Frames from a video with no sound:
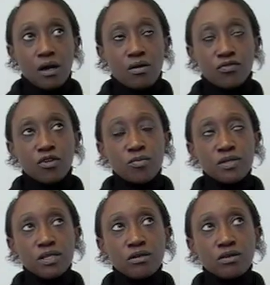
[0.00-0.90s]
For
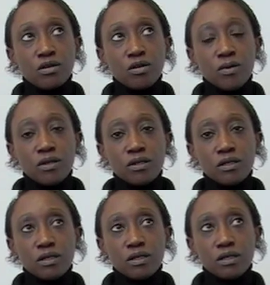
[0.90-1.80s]
me,
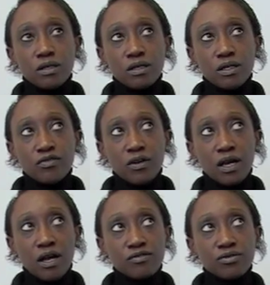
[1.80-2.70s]
global, if I
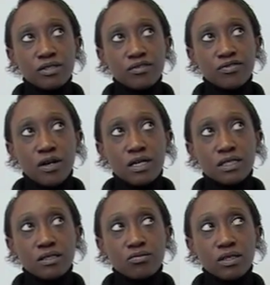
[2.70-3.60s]
have to define
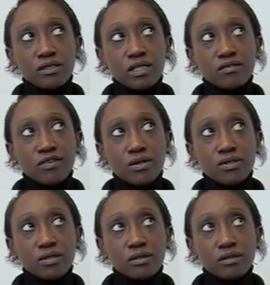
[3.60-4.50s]
it, well, that's
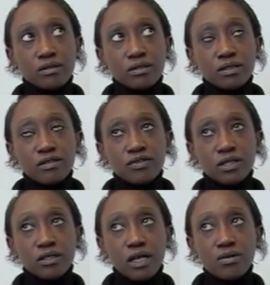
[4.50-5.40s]
very
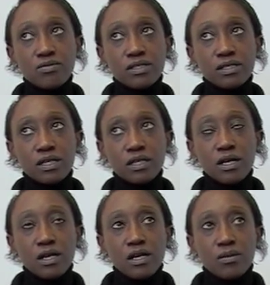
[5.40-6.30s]
difficult. I would say
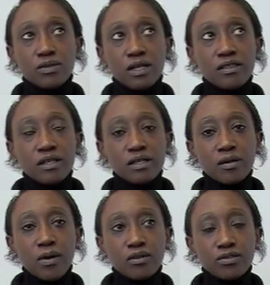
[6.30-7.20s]
when I think
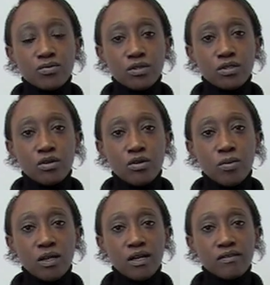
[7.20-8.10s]
about the word
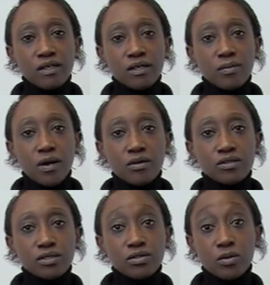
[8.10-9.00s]
global, I think
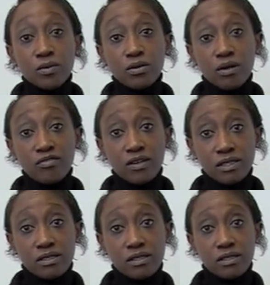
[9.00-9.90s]
about domino
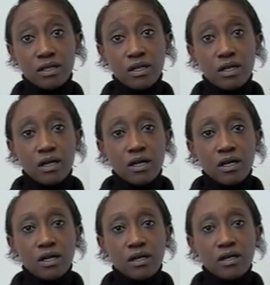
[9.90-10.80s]
effects.
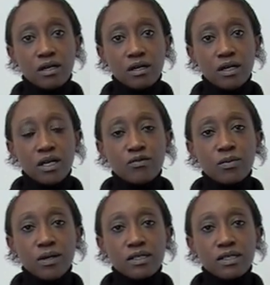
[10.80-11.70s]

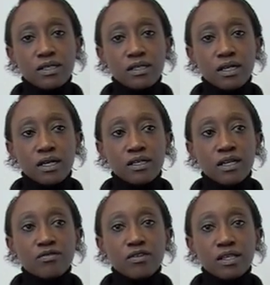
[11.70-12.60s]
Everybody and
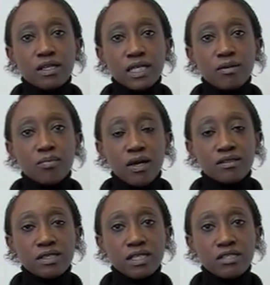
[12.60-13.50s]
everything
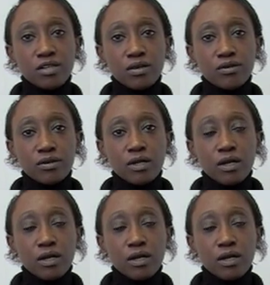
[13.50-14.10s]
impacting each other.